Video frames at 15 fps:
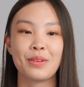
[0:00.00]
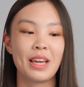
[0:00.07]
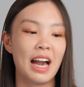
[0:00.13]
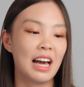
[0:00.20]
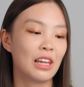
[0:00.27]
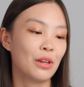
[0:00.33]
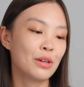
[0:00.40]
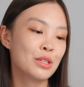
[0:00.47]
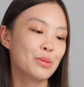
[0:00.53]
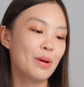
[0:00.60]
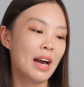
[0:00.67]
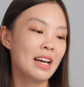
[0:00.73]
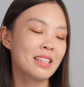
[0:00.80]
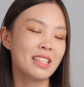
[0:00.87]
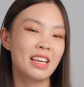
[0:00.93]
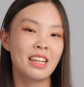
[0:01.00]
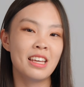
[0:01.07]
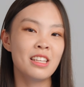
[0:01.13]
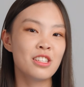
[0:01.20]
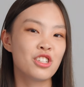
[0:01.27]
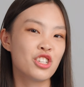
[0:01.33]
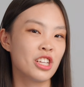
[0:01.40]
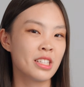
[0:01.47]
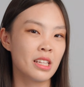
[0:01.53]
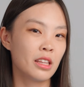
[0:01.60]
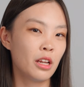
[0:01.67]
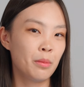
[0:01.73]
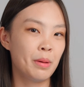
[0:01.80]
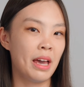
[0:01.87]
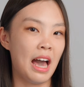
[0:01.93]
yeah, looks-wise, it is just a
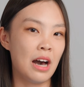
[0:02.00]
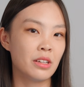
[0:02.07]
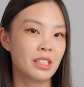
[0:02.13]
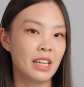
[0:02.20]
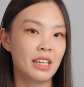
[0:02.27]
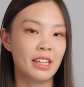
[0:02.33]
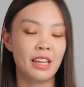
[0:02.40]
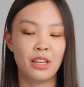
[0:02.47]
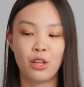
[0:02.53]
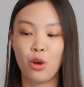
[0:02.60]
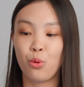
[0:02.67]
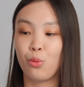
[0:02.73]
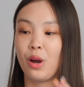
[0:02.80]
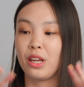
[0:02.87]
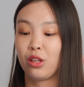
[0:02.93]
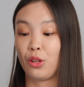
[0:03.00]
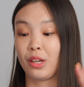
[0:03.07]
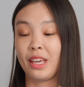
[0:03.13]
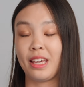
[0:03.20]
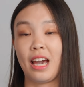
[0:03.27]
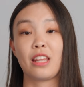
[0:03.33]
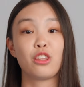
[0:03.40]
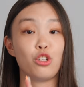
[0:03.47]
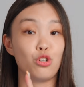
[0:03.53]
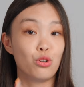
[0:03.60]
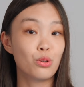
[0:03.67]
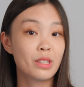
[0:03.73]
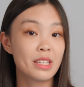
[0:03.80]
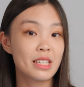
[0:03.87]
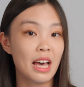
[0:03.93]
little bit outdated when looking at the
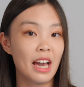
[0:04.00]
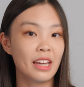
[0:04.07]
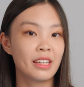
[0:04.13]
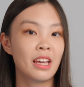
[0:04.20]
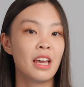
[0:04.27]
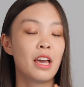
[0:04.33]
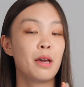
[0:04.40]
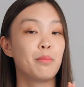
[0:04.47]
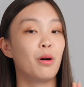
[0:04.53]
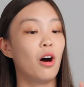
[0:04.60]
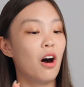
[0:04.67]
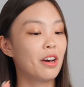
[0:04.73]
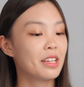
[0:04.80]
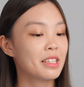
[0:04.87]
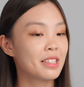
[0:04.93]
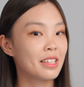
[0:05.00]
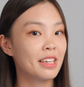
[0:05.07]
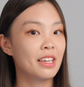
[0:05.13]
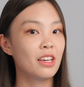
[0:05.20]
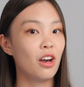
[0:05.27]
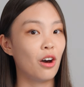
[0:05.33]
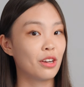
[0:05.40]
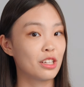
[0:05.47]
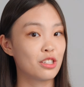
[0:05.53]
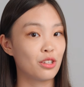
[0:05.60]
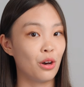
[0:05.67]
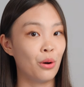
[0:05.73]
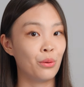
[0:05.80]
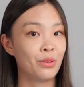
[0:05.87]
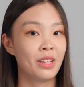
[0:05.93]
new design, but honestly, on its
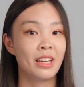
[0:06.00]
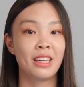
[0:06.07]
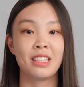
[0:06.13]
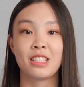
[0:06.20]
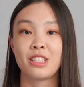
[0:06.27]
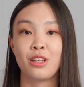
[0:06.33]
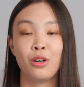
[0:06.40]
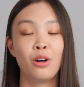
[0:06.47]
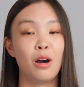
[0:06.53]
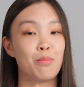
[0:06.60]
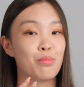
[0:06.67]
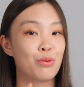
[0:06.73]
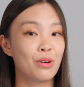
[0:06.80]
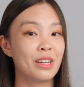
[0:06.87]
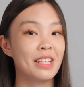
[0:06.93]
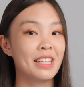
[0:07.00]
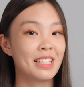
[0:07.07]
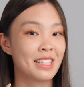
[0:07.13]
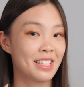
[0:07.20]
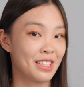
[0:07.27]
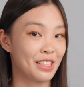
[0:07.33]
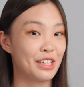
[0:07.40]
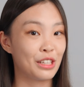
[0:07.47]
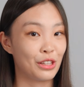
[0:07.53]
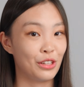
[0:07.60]
own, it's still a pretty sleek